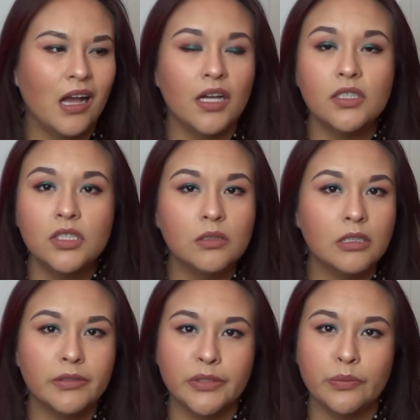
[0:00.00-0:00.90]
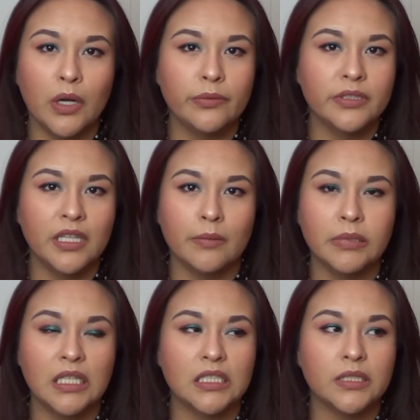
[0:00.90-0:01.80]
I don't know what was wrong with that
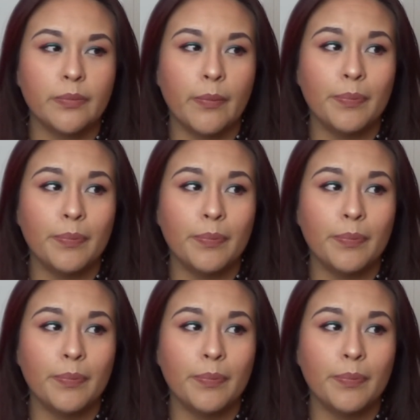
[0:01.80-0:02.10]
place.